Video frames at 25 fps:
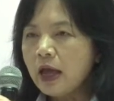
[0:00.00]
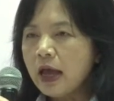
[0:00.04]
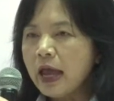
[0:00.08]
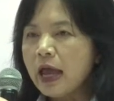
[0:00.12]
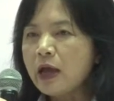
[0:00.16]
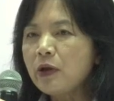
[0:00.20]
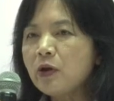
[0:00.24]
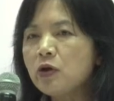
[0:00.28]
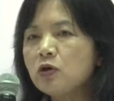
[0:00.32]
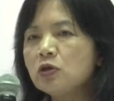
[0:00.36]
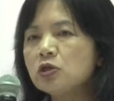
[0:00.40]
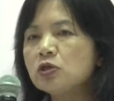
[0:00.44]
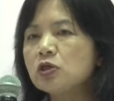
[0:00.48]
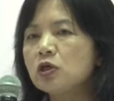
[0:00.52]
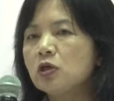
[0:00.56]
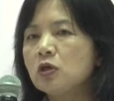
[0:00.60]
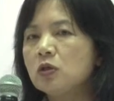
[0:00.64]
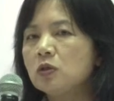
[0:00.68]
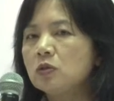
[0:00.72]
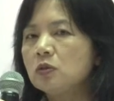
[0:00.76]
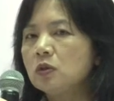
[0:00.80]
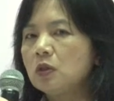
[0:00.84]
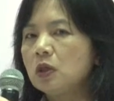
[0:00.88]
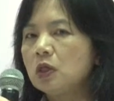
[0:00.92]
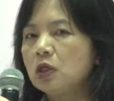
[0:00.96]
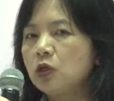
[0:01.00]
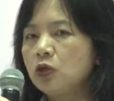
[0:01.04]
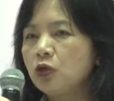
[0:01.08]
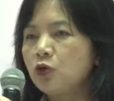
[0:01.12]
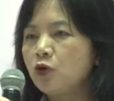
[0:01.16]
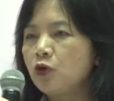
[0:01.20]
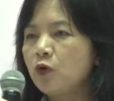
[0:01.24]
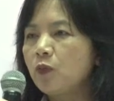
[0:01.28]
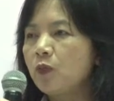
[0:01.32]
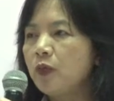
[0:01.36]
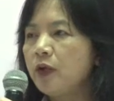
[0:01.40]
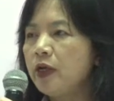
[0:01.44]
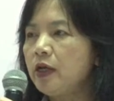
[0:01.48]
And also,
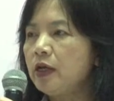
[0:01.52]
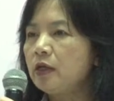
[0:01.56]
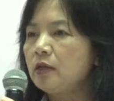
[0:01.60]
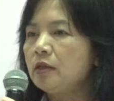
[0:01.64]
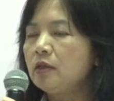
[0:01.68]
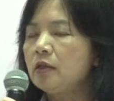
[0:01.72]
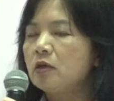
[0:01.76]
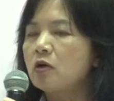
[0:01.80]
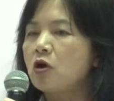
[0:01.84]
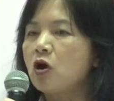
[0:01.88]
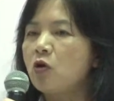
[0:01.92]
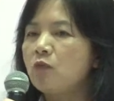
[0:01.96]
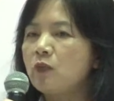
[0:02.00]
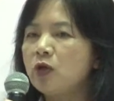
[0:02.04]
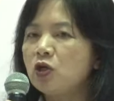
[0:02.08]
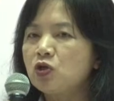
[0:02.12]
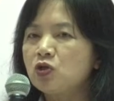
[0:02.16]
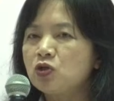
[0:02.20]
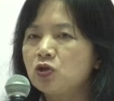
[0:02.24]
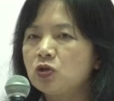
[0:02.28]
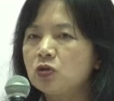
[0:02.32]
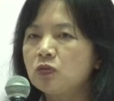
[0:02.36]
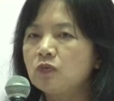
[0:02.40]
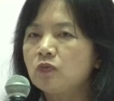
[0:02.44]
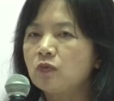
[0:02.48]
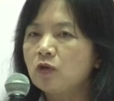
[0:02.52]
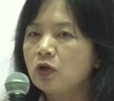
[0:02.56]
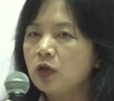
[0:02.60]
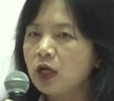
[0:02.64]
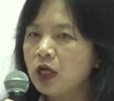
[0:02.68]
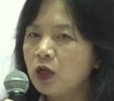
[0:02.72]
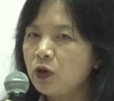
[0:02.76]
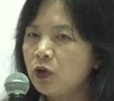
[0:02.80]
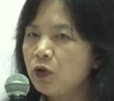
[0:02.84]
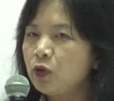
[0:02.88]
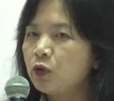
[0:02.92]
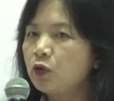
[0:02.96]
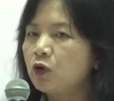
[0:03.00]
European Commission
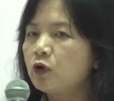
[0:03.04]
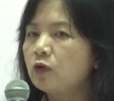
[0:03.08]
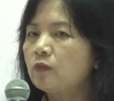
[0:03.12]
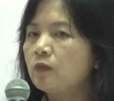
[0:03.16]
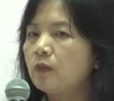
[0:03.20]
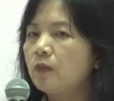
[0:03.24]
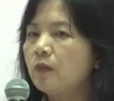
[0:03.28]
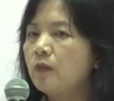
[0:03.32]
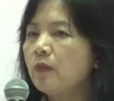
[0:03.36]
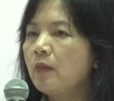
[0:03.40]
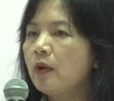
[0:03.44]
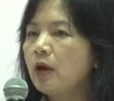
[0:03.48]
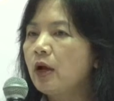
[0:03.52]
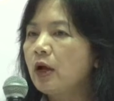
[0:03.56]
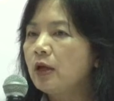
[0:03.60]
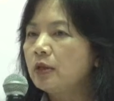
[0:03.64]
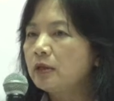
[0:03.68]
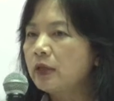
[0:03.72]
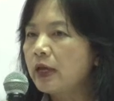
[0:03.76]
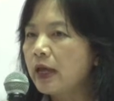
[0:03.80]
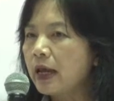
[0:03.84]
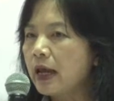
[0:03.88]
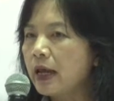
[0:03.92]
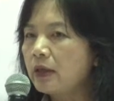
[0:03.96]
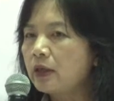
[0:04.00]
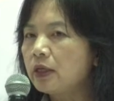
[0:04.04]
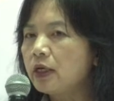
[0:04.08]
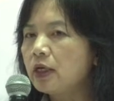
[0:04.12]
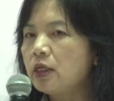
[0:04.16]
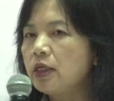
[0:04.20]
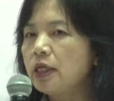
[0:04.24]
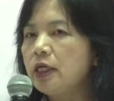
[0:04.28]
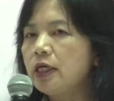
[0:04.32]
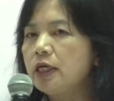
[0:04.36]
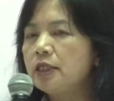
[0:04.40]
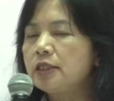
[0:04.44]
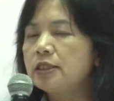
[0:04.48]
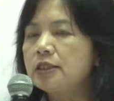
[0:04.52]
in Europe, they had the
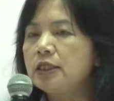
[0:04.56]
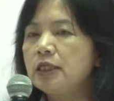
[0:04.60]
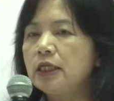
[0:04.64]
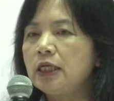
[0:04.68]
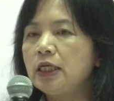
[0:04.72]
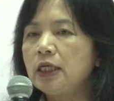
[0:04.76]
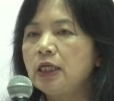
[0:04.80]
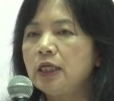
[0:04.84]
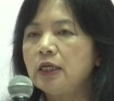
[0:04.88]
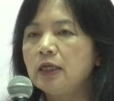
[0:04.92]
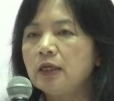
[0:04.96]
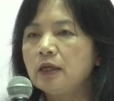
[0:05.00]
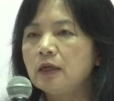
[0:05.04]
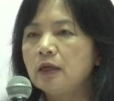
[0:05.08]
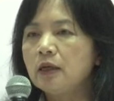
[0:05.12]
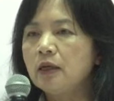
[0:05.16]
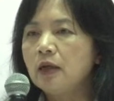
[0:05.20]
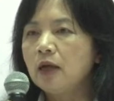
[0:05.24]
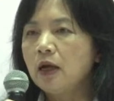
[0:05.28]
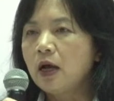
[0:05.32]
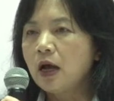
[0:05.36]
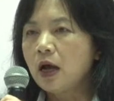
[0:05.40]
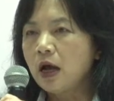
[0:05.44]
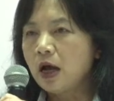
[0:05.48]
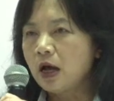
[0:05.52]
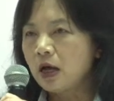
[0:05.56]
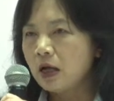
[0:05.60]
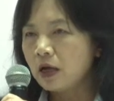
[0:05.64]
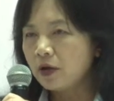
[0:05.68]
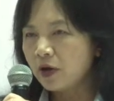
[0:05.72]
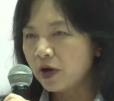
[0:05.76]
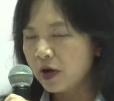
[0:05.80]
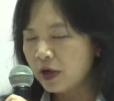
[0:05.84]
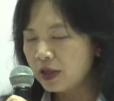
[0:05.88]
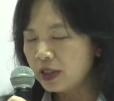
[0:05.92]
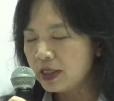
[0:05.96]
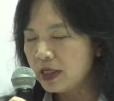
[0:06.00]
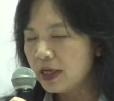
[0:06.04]
EC
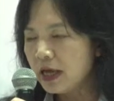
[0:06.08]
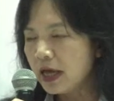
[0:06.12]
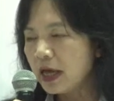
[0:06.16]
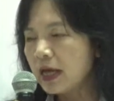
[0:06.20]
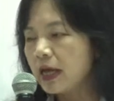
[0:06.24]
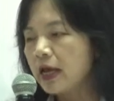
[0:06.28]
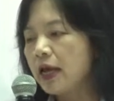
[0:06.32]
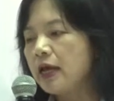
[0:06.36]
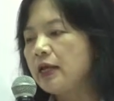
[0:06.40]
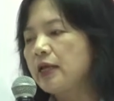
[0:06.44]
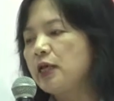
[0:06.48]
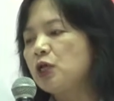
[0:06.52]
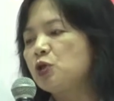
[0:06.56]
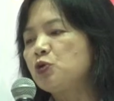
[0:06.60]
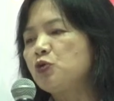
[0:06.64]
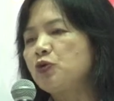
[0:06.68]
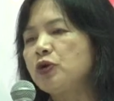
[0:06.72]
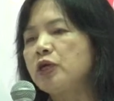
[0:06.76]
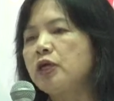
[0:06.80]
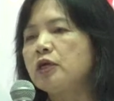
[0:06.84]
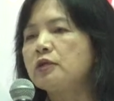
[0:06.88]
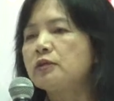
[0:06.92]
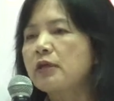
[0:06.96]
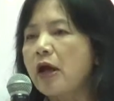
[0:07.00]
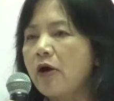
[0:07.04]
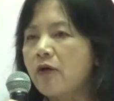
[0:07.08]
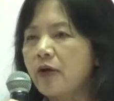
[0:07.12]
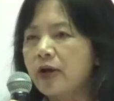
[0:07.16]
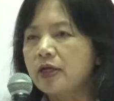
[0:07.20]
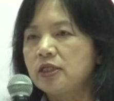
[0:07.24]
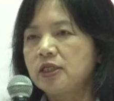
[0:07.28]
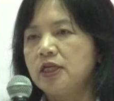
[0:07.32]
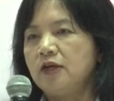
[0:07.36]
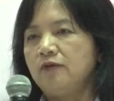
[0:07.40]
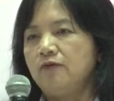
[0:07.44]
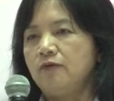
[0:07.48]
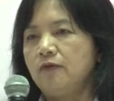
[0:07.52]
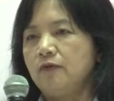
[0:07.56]
9883
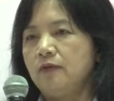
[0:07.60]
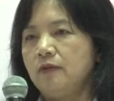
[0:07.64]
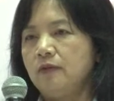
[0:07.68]
directive.